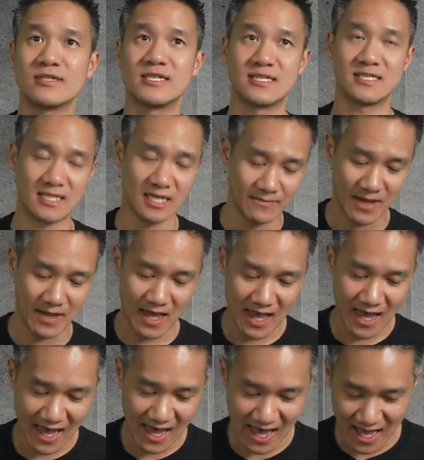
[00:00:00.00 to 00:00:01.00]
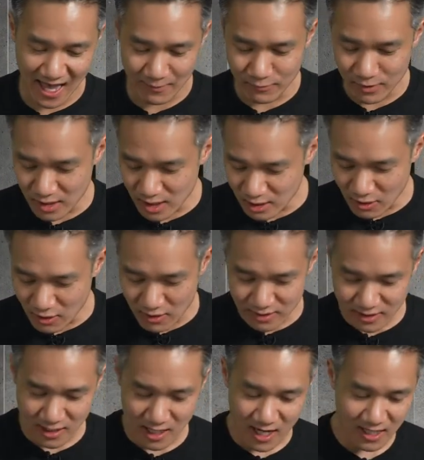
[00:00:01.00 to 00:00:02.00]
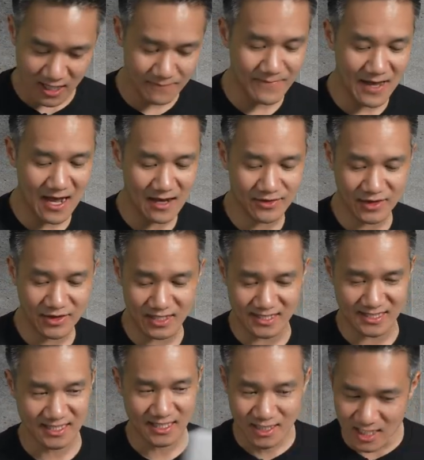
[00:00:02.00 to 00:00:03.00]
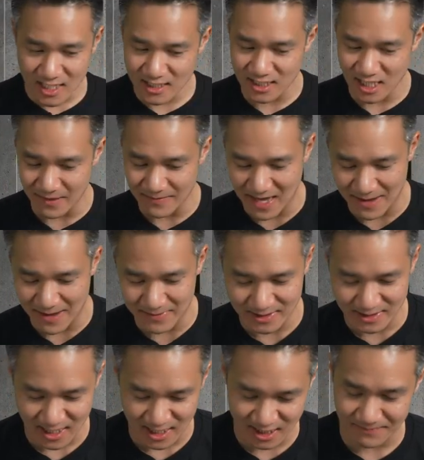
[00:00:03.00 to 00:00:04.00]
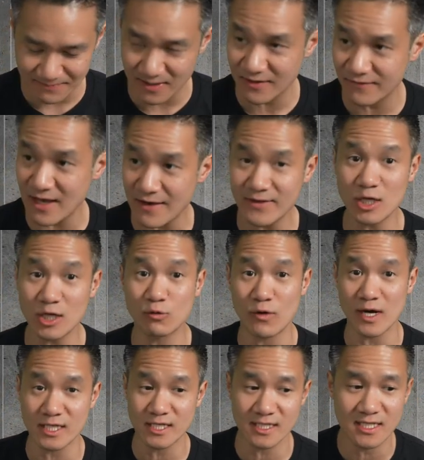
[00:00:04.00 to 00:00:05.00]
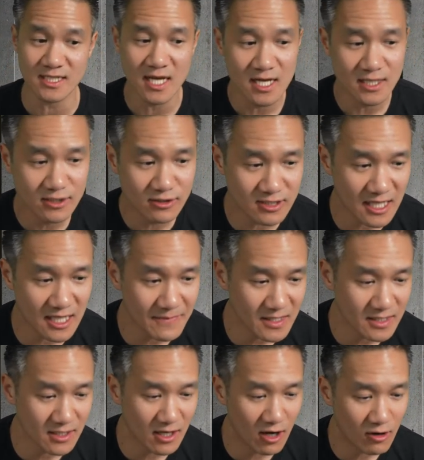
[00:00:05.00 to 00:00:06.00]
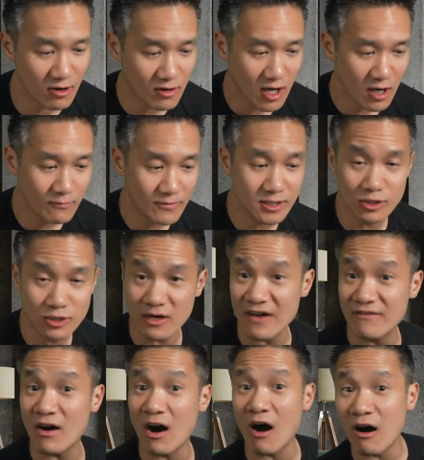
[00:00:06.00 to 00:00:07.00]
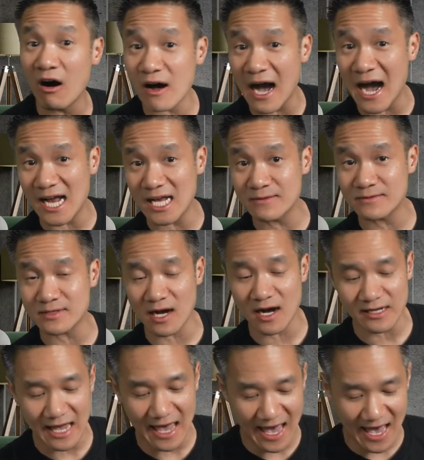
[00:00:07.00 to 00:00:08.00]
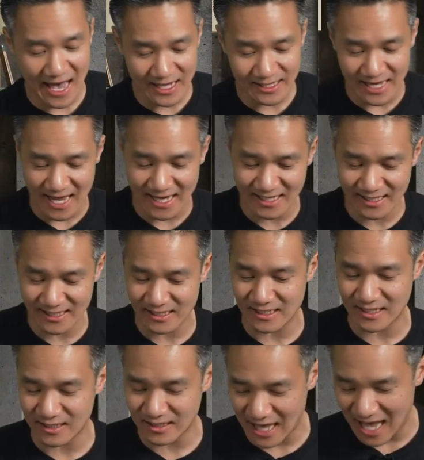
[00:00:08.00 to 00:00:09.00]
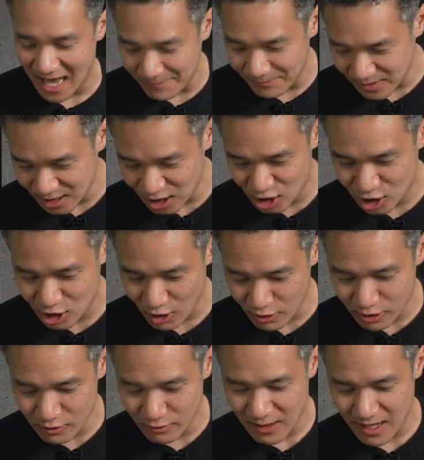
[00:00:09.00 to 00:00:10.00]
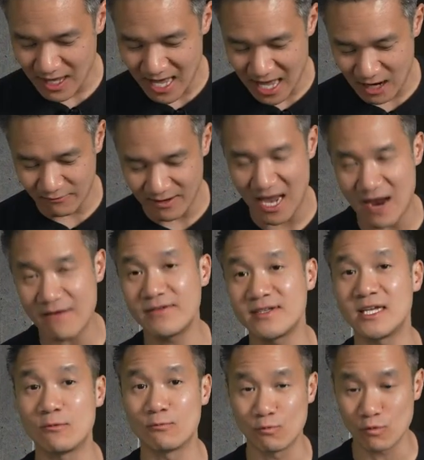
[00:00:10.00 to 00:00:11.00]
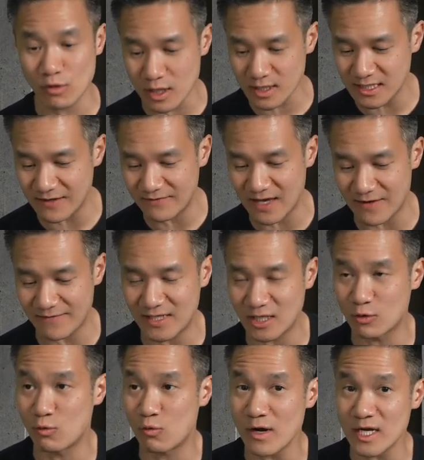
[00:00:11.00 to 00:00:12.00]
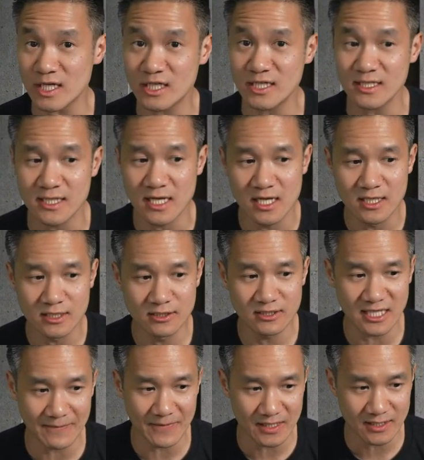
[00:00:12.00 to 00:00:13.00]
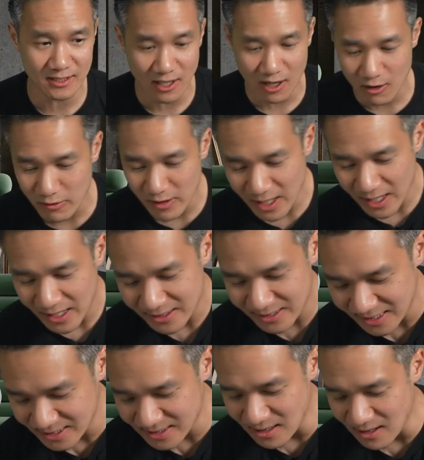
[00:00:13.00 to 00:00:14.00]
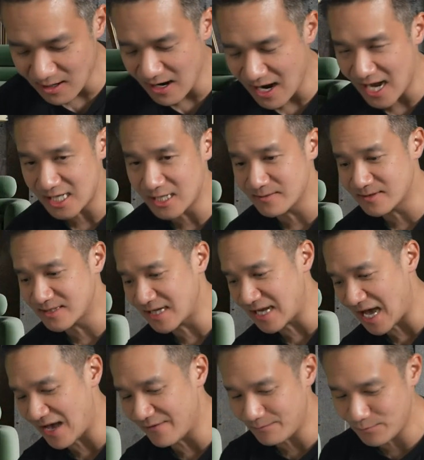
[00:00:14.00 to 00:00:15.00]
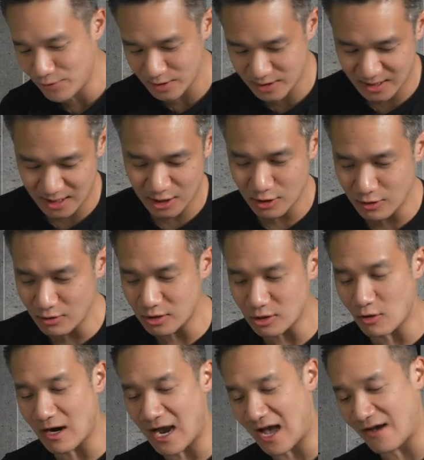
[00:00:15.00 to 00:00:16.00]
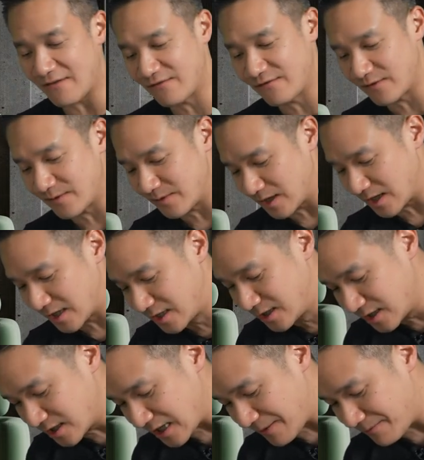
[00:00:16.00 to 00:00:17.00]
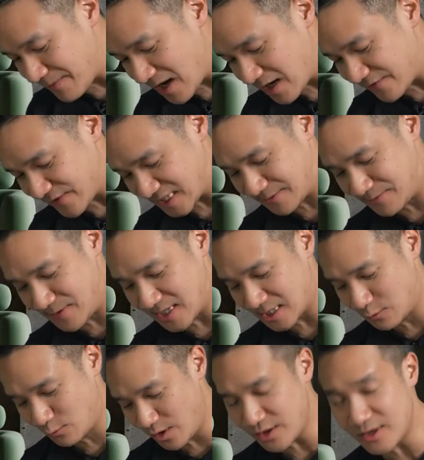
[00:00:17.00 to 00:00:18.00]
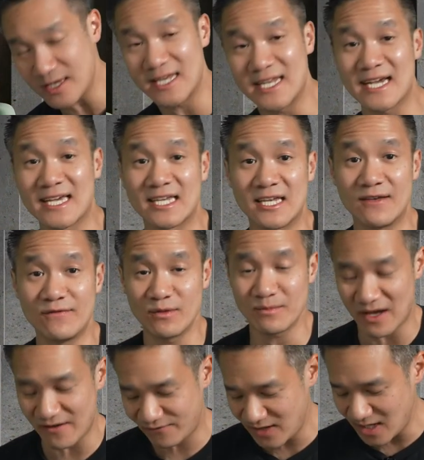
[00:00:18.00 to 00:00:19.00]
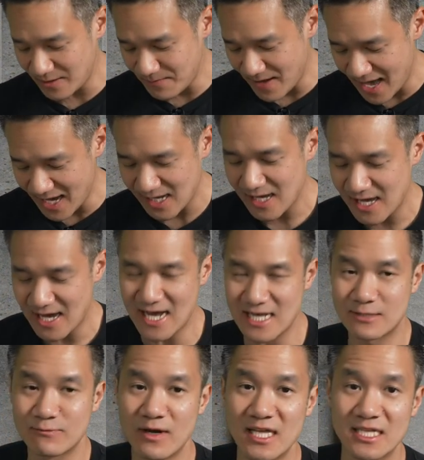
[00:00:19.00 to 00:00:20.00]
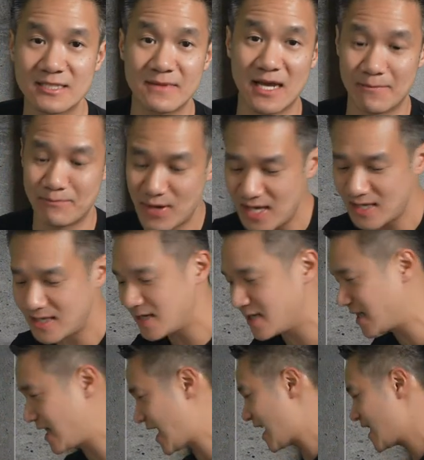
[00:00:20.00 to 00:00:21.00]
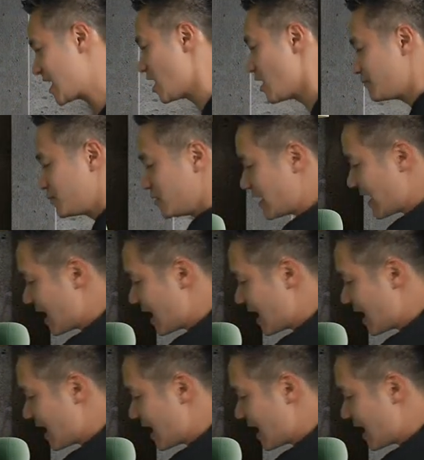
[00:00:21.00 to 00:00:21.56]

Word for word: system. And we're gonna go talk about the Syncom hand massager. But if you have any questions, do let me know. We do have all items on hand. I can happily show you how everything works. If you have any questions, do let me know. These are items that I personally use or have a good amount of experience with and I can give you my feedback as well as my opinion and help you